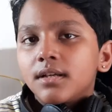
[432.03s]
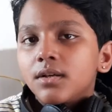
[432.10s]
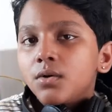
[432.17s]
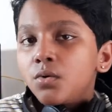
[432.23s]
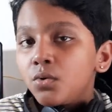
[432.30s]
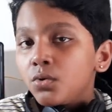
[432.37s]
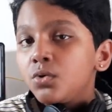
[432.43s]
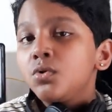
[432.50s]

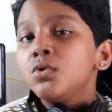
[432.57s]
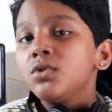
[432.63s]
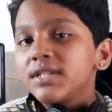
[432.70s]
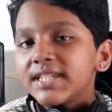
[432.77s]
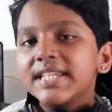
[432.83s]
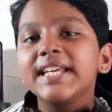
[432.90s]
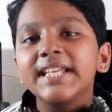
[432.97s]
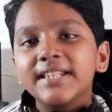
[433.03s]
who do
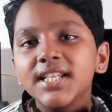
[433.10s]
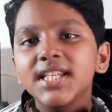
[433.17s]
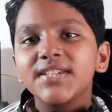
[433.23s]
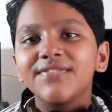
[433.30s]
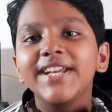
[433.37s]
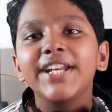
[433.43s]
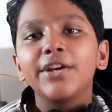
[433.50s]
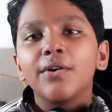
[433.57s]
see
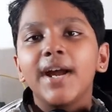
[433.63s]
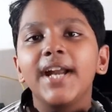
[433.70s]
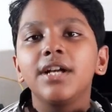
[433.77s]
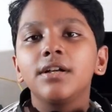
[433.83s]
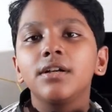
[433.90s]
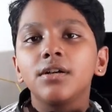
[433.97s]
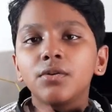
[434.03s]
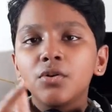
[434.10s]
this video
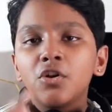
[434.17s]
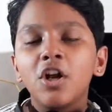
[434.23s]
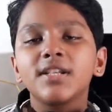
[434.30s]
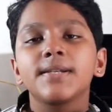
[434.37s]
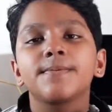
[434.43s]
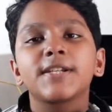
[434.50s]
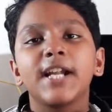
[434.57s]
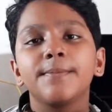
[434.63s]
and do not
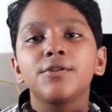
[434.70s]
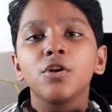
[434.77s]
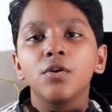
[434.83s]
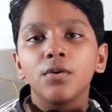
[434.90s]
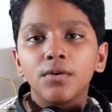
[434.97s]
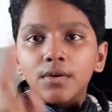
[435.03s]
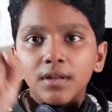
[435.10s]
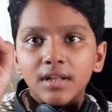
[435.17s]
subscribe?
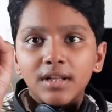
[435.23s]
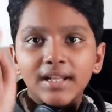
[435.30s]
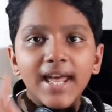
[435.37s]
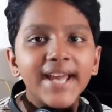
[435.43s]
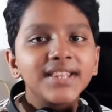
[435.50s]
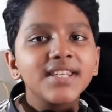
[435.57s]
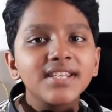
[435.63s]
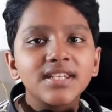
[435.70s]
So
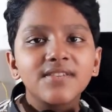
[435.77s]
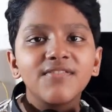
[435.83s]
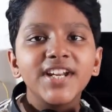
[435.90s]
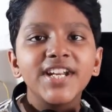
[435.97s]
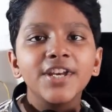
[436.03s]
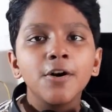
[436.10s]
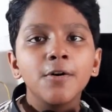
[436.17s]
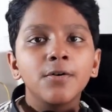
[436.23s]
like this
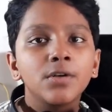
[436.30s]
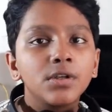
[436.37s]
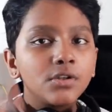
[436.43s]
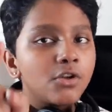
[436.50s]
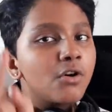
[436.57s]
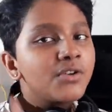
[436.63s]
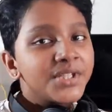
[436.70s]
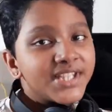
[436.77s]
video,
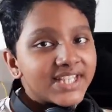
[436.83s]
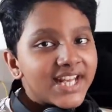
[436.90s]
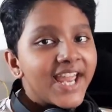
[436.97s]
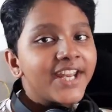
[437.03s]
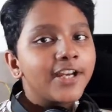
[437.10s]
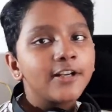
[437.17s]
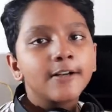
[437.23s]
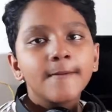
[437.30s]
don't
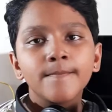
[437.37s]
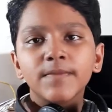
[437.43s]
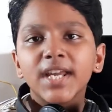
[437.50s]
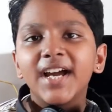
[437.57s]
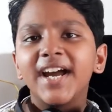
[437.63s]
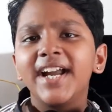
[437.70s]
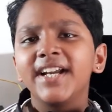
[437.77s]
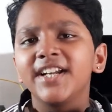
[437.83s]
dislike it.
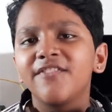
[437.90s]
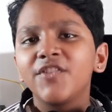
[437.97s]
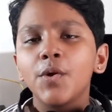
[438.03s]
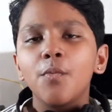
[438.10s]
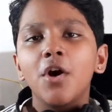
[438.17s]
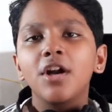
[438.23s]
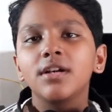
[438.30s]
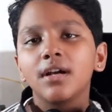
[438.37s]
And if
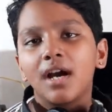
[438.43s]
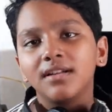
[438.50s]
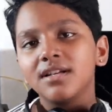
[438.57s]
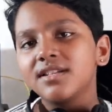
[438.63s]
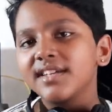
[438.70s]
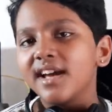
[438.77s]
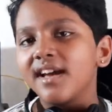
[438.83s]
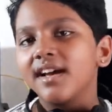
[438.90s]
you want
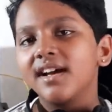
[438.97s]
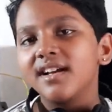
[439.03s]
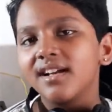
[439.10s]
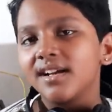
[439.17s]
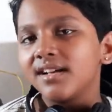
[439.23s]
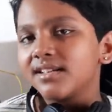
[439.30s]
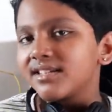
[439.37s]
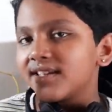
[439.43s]
other
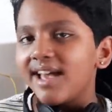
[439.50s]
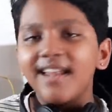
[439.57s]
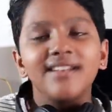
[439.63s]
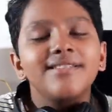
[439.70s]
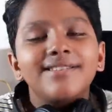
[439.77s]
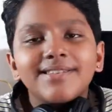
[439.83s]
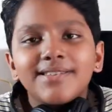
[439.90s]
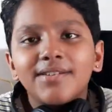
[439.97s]

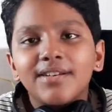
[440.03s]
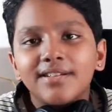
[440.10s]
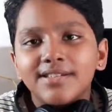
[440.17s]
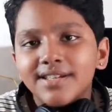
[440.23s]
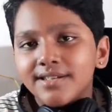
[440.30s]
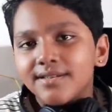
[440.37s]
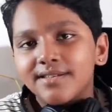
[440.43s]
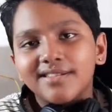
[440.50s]
challenges, you can
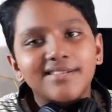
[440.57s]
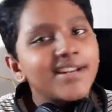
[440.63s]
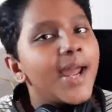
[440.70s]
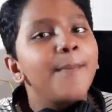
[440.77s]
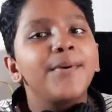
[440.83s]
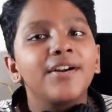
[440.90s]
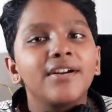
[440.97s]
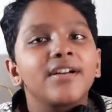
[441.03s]
just
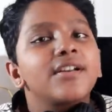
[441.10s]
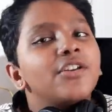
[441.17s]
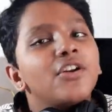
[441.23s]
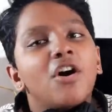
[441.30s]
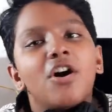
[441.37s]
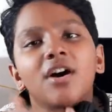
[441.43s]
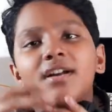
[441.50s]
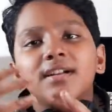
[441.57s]
type
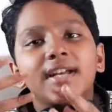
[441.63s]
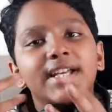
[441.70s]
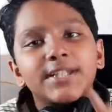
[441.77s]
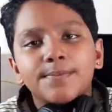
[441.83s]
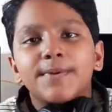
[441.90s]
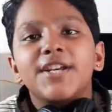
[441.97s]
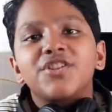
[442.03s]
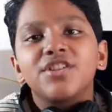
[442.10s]
your
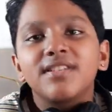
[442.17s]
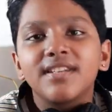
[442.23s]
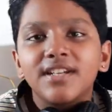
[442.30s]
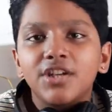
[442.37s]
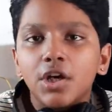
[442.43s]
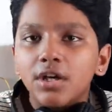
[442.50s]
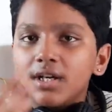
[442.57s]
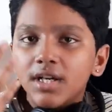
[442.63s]
expressions
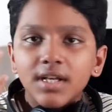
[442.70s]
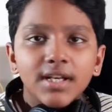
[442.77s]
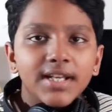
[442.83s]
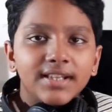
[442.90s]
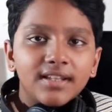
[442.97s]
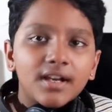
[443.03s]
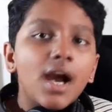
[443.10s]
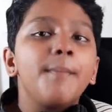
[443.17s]
in
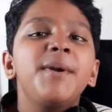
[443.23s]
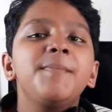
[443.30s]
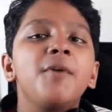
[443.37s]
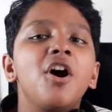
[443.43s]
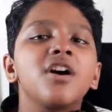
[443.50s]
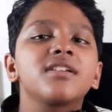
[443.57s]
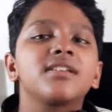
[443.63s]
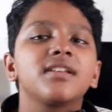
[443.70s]
the comment
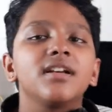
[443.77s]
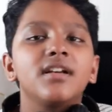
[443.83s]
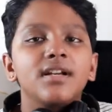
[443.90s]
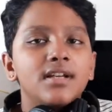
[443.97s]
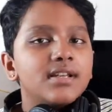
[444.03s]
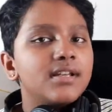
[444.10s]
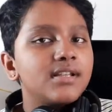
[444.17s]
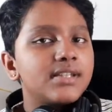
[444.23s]
box.
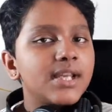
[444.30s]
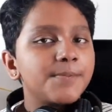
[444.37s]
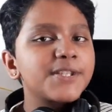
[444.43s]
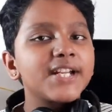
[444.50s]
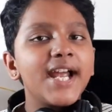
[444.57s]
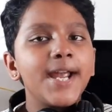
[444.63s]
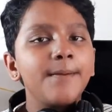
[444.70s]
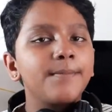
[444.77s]

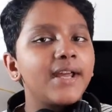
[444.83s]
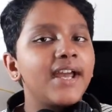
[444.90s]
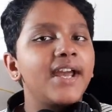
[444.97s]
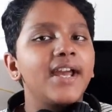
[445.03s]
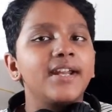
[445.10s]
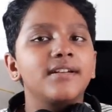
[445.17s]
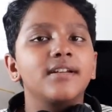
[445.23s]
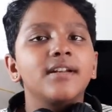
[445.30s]
Subscribe,
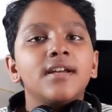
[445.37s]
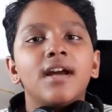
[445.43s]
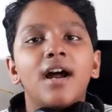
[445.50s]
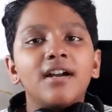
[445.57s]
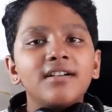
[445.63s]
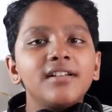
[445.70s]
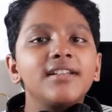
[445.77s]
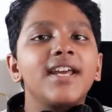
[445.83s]
and
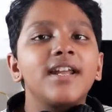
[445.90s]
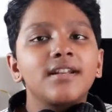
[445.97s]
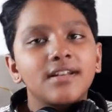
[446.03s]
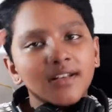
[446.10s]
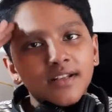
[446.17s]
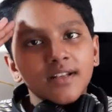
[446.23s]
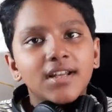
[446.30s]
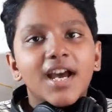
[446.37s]
until then,
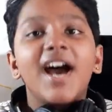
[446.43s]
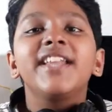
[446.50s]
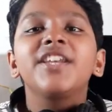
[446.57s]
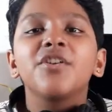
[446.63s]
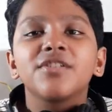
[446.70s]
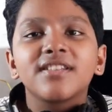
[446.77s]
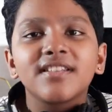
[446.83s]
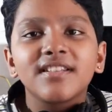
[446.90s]

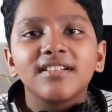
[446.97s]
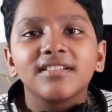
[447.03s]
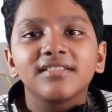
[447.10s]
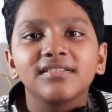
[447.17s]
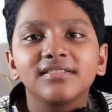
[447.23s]
adios.